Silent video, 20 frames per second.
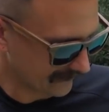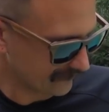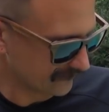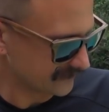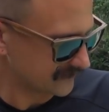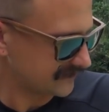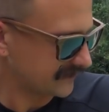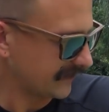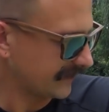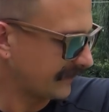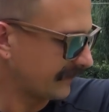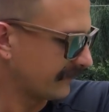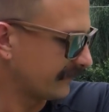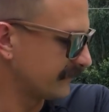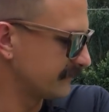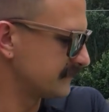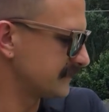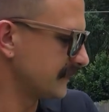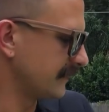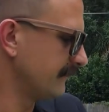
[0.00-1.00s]
they don't just take care
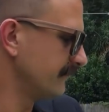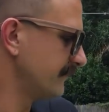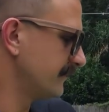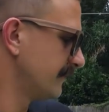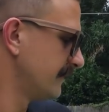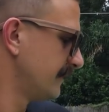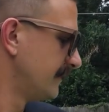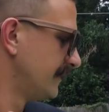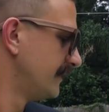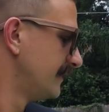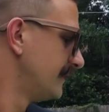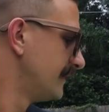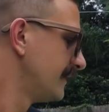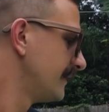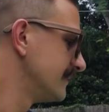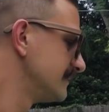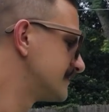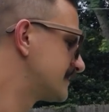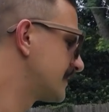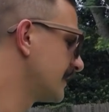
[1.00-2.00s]
of themselves.
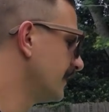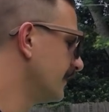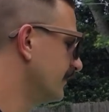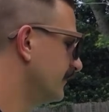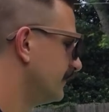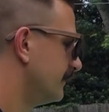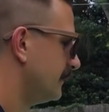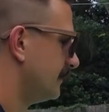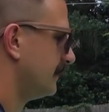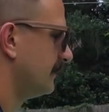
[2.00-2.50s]
And so